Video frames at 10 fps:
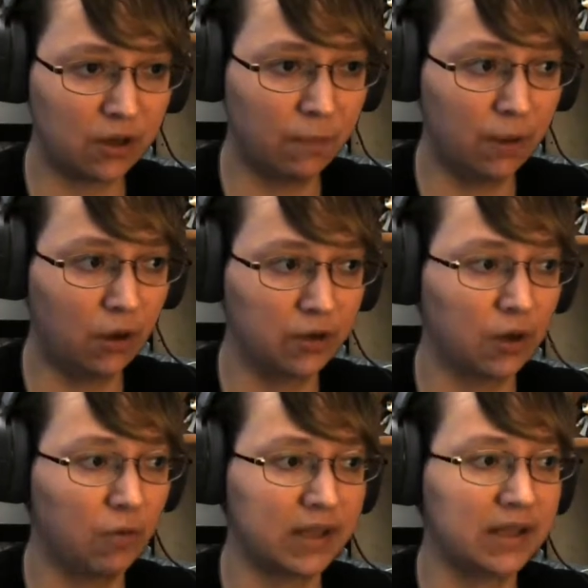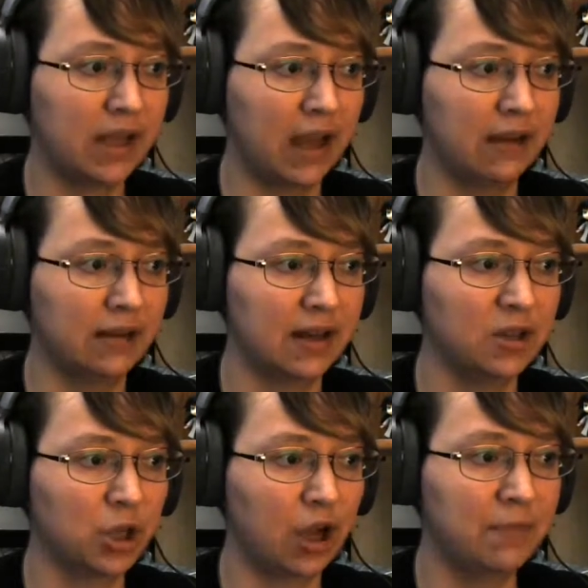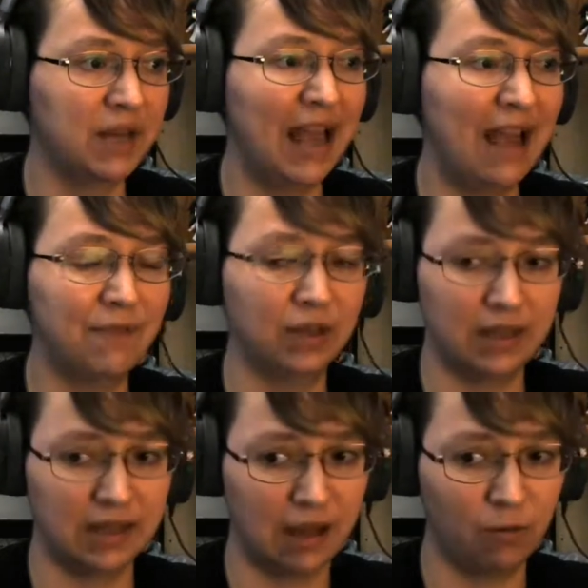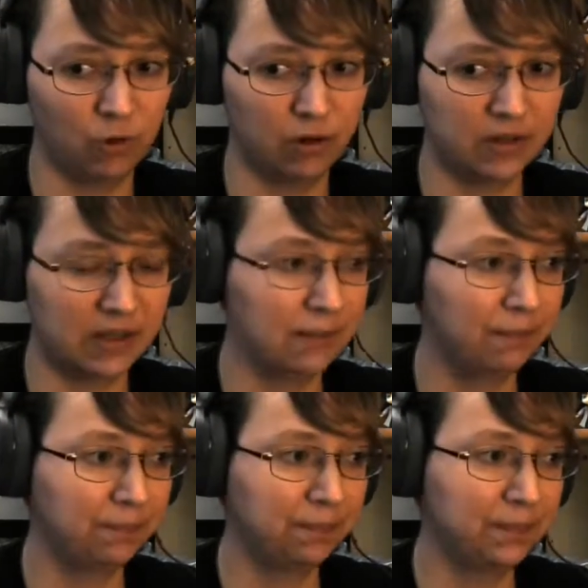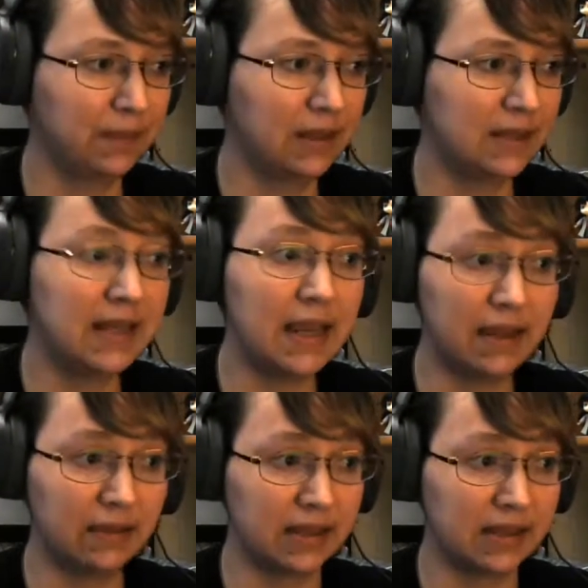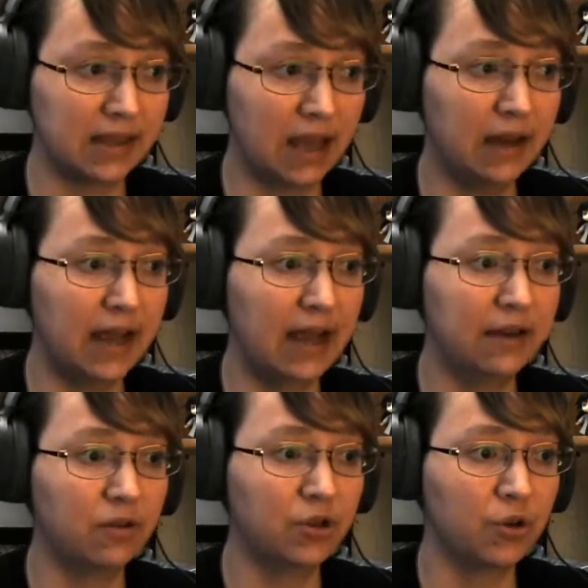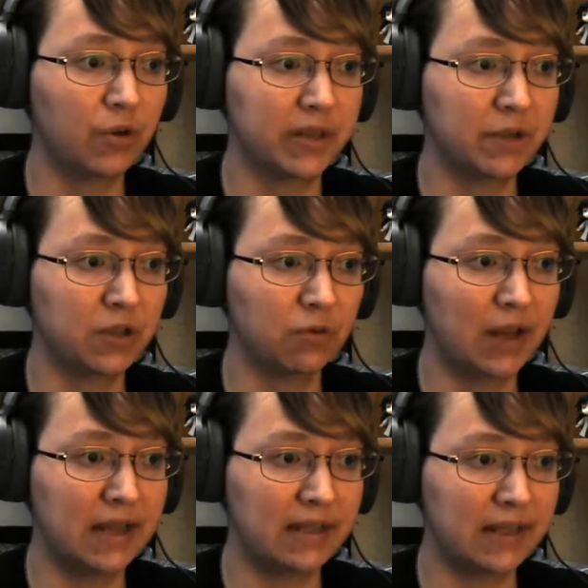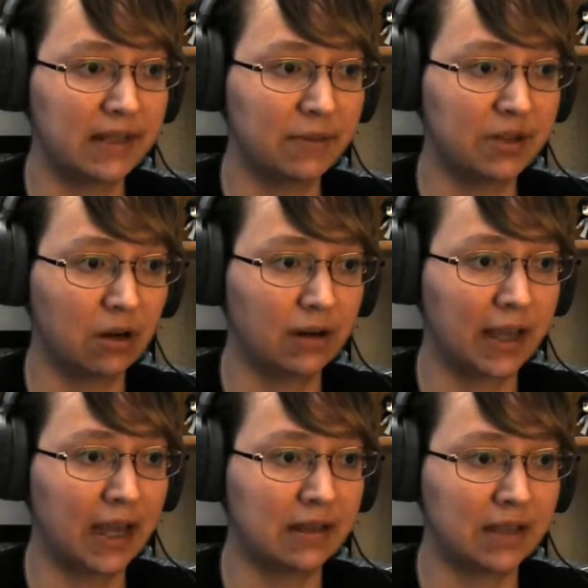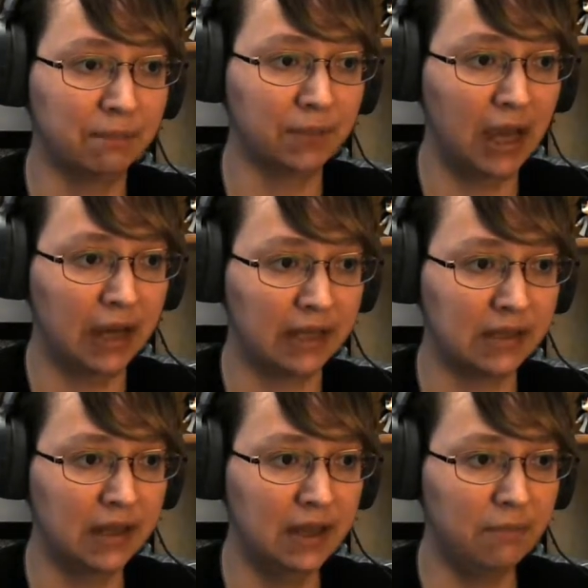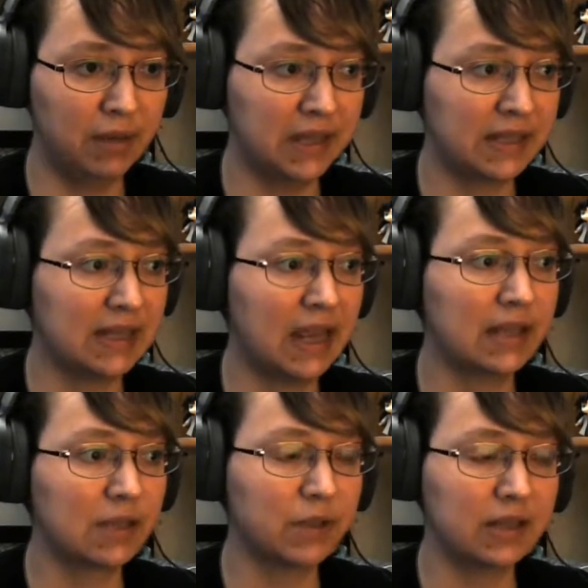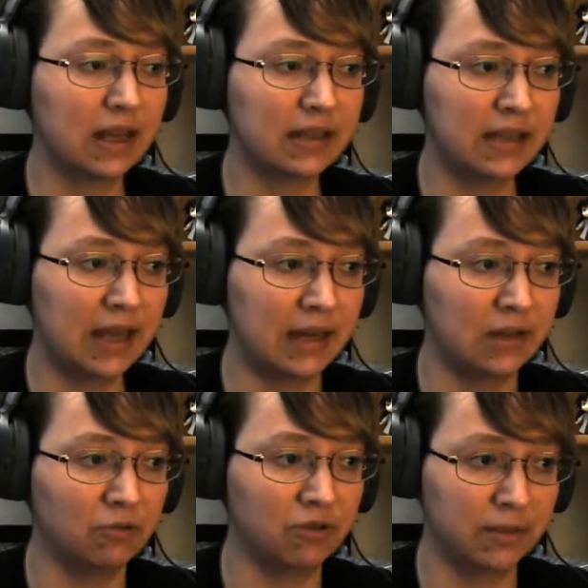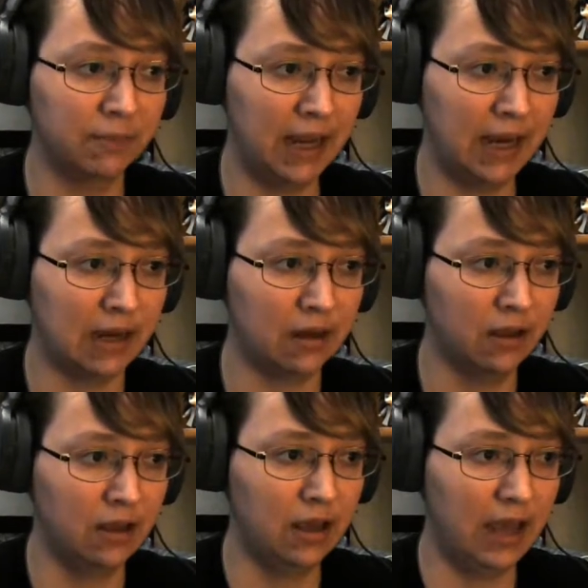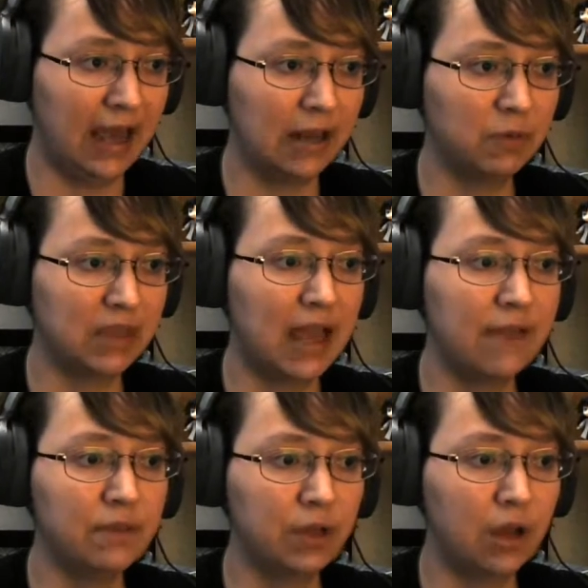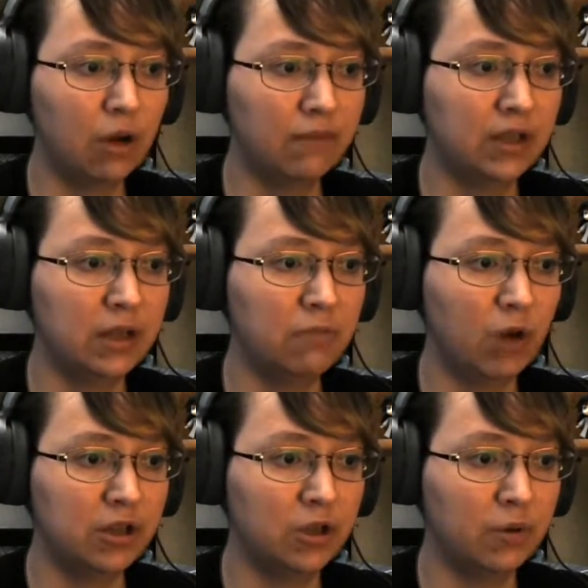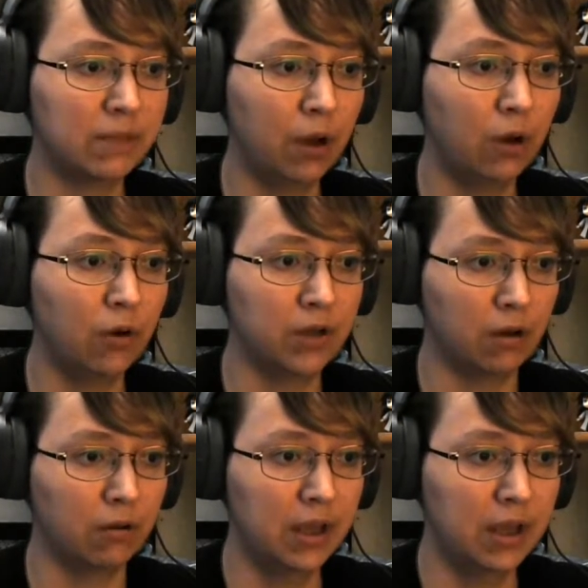her podao once again, then chopped heavily downwards. Seeing this, the Hun had no choice but to raise his scimitar again to block it, but his stance was not steady due to the pain. Added with the heavy blow of Lin Wanyue's podao,